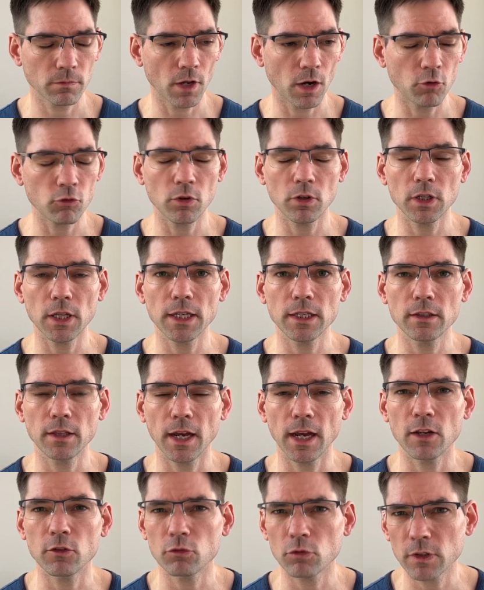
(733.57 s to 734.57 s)
I really like
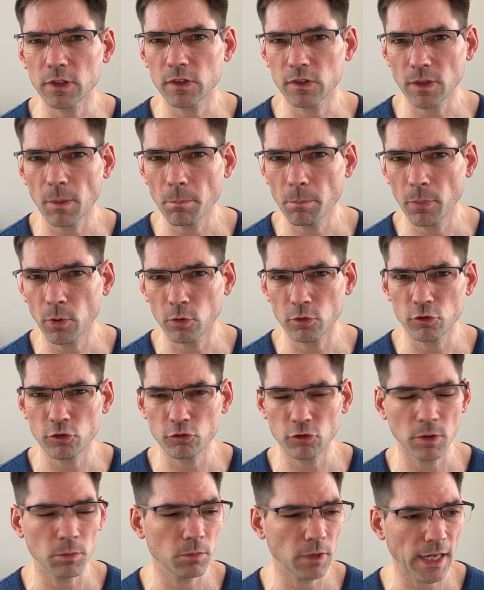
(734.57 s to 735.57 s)
that. It's really simple and
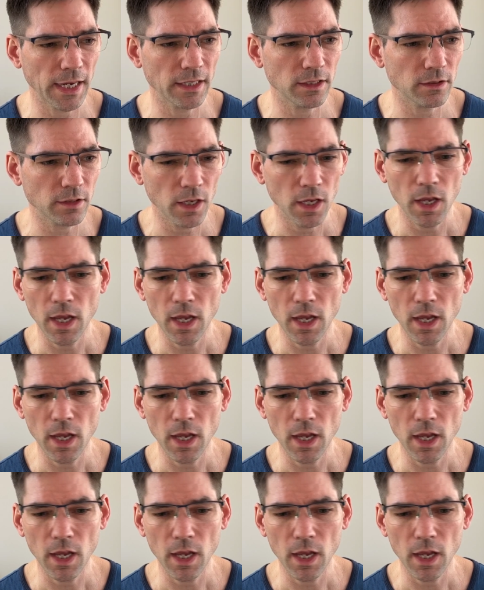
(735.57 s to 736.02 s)
streamlined,